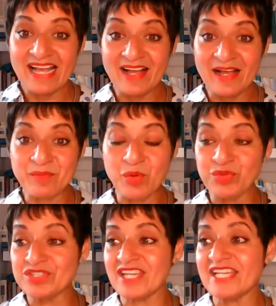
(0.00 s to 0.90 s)
Or
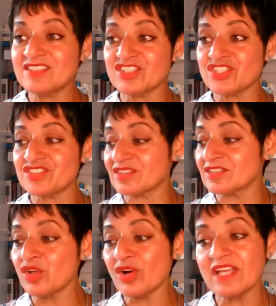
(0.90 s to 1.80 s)
the data just
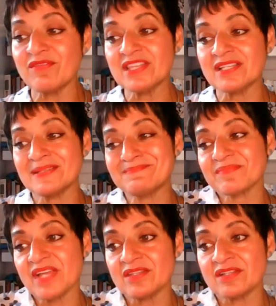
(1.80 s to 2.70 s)
not giving the
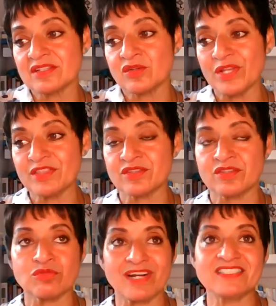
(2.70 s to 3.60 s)
quite
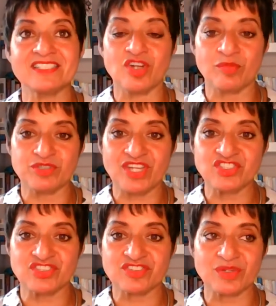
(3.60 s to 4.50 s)
the right
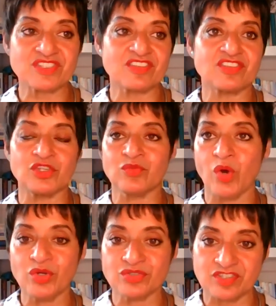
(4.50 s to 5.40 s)
interpretation. So it says that you've
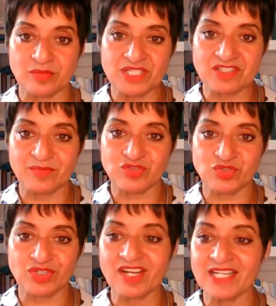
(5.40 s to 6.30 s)
woken so many times
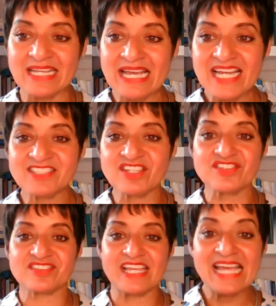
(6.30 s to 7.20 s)
during the night. It
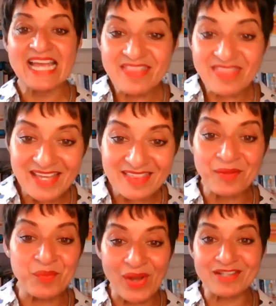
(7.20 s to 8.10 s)
doesn't say,
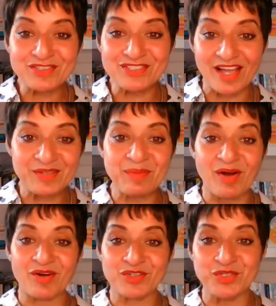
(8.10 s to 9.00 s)
there, well done,
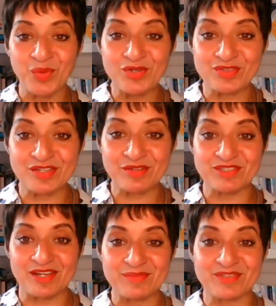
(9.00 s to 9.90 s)
Mark. You woke
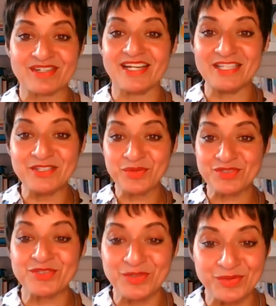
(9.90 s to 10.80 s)
several times a night. You're
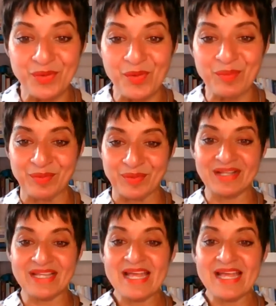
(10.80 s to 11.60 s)
normal.